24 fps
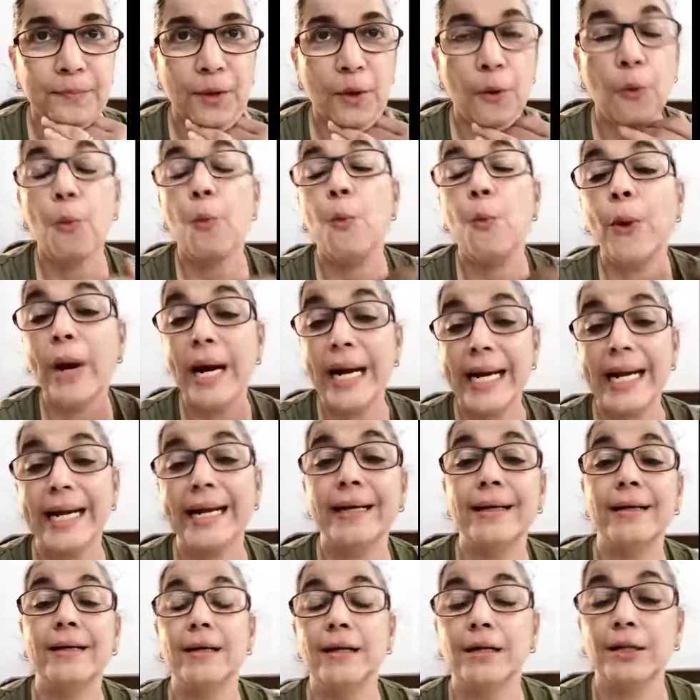
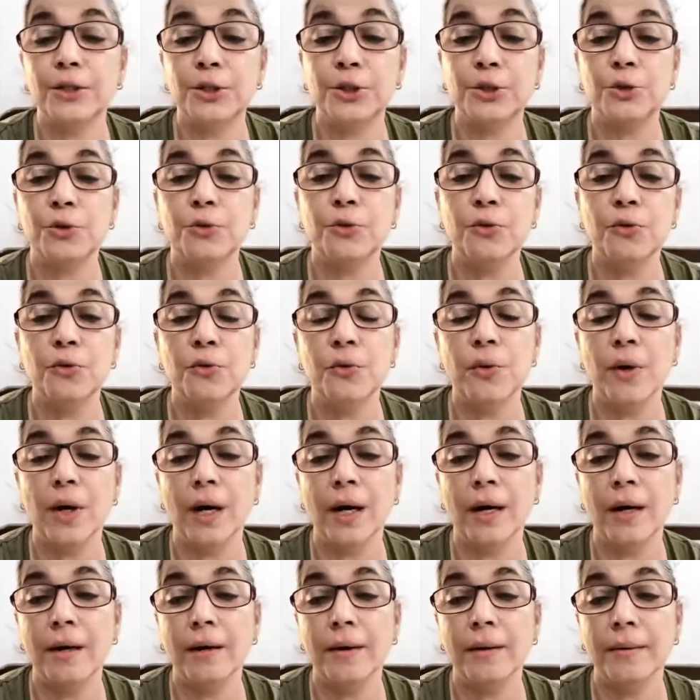willing
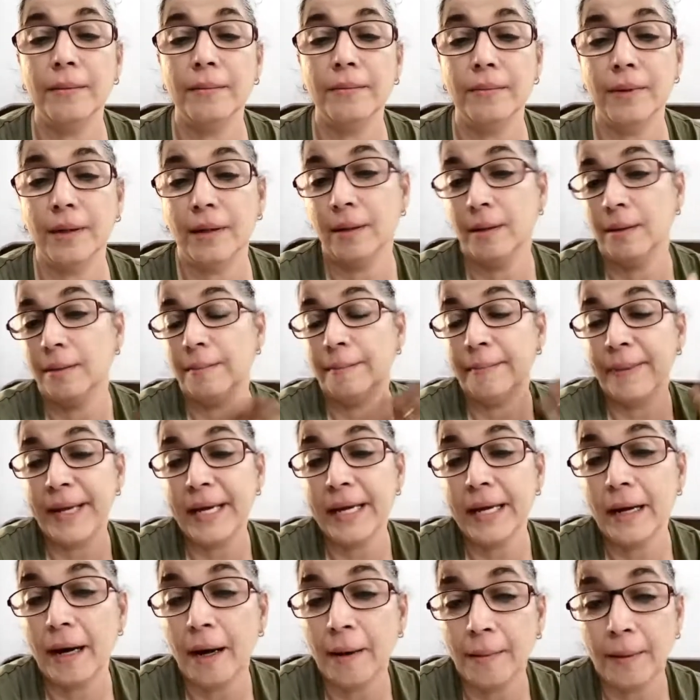to
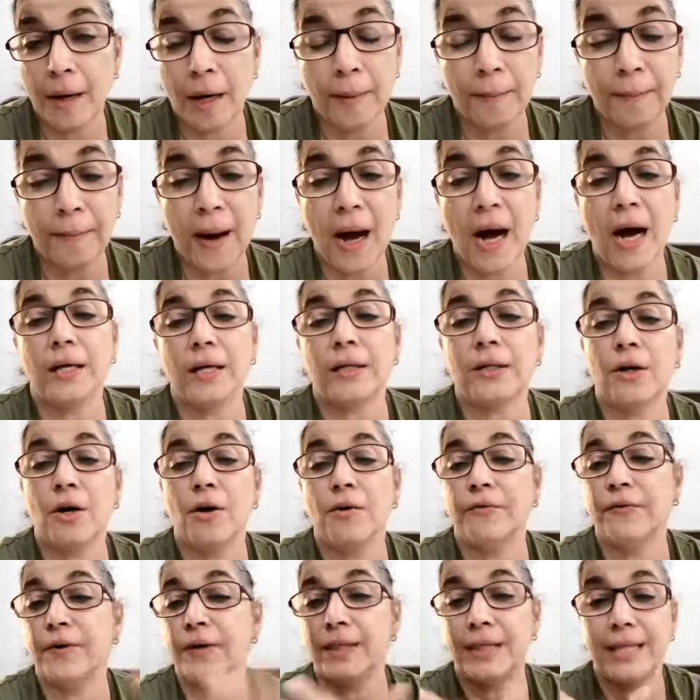be a part
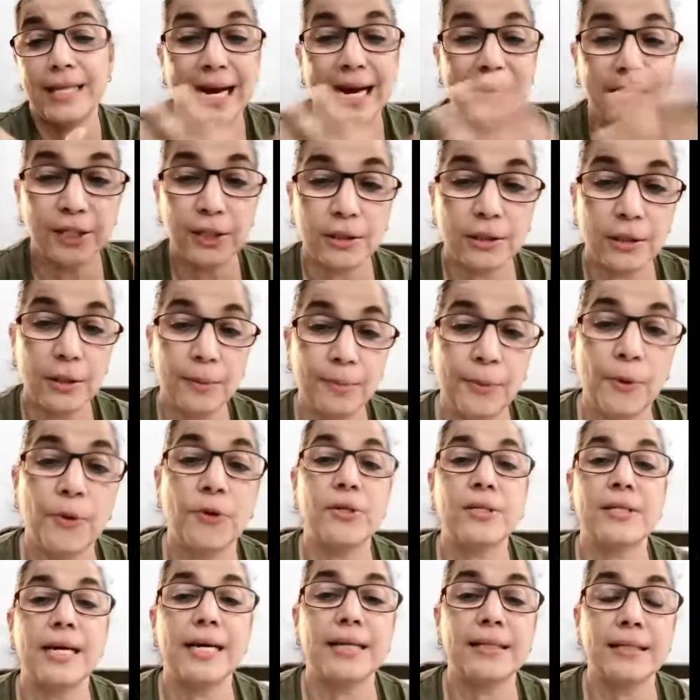of a theatrical
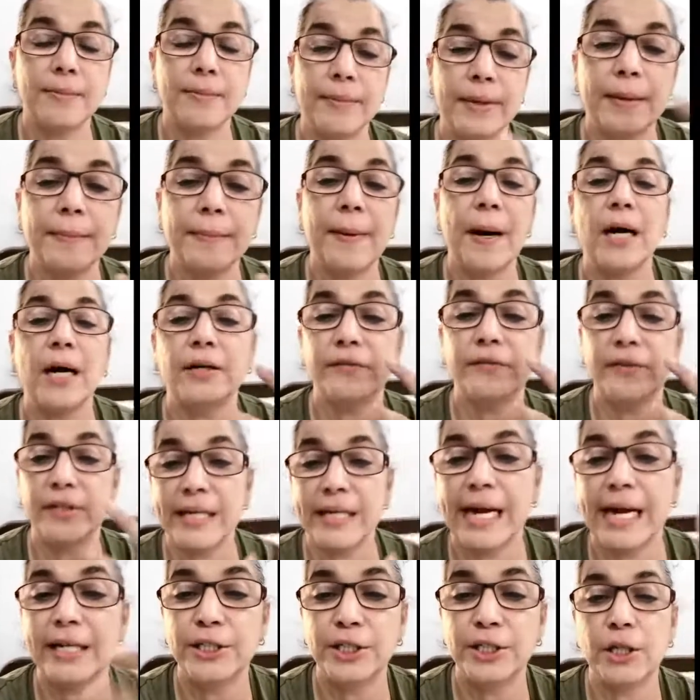process and be a part of a
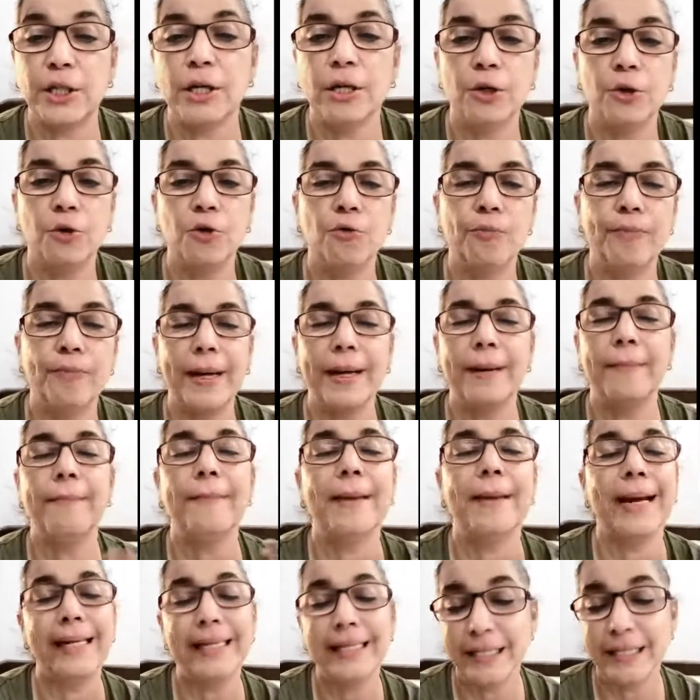theatrical group in
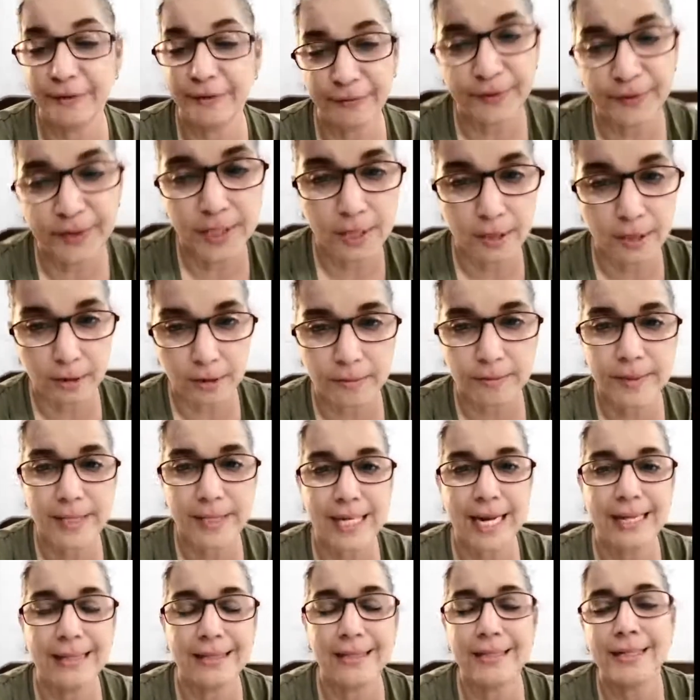many different
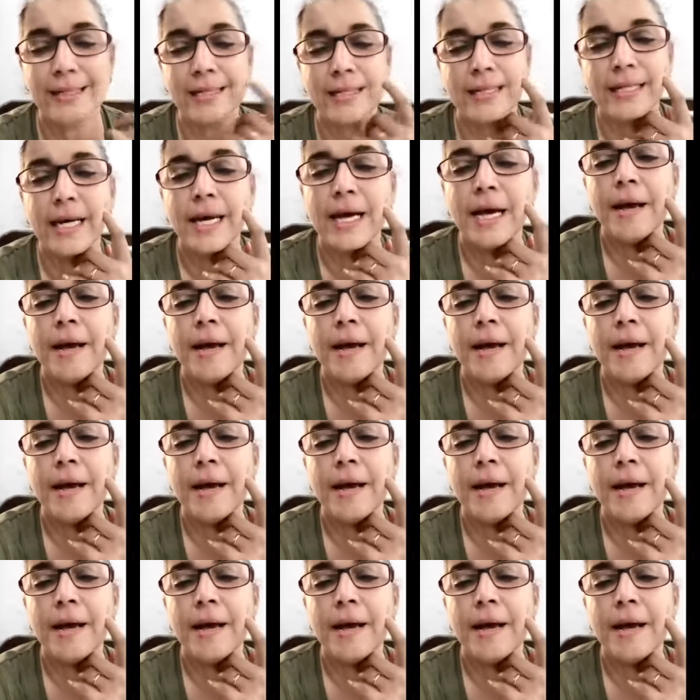circumstances.